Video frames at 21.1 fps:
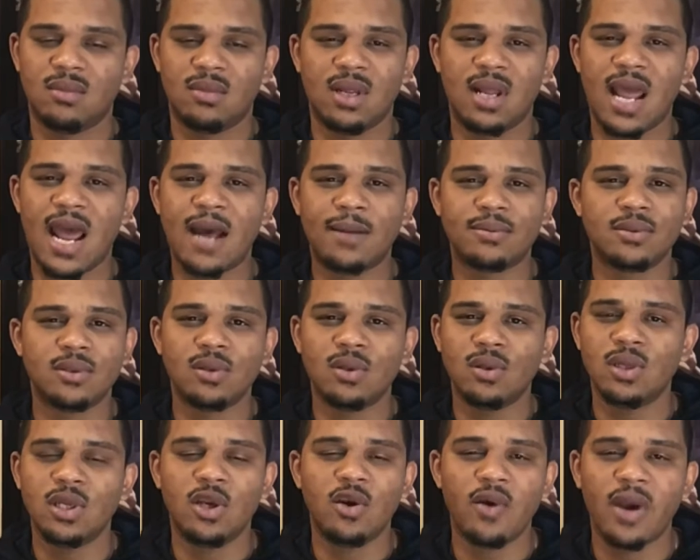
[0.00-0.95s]

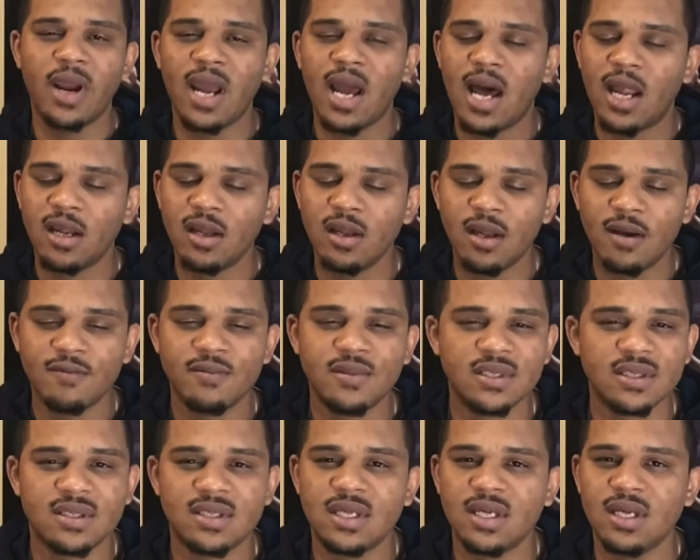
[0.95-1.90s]
absolutely great. I love
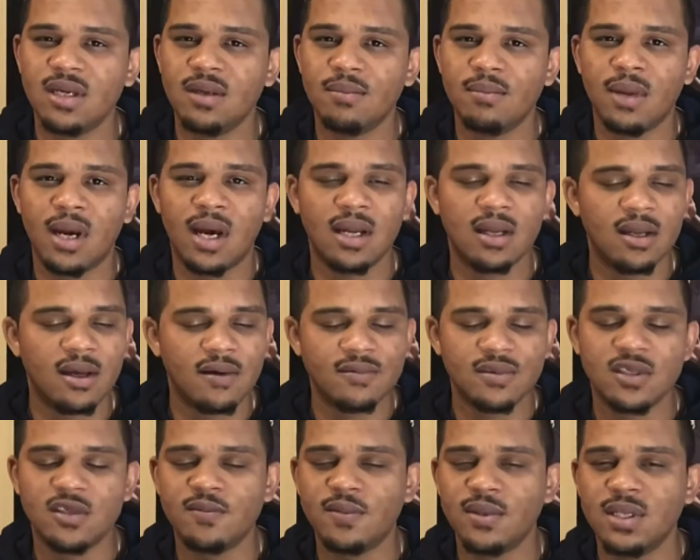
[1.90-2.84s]
this team. I love
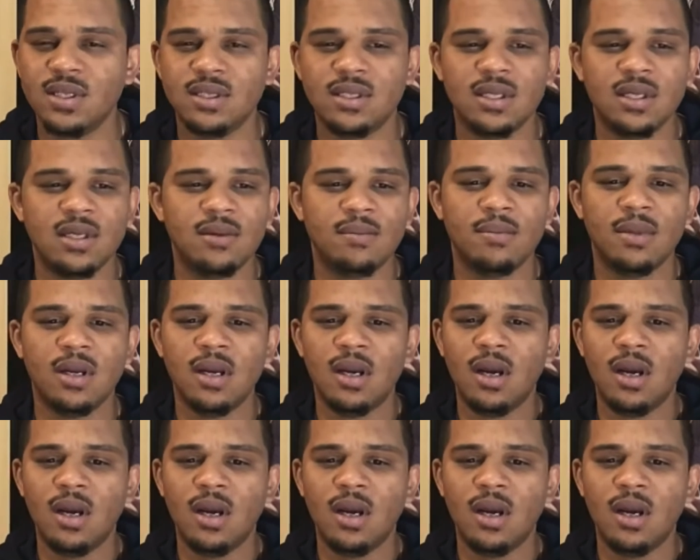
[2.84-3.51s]
this Philly team.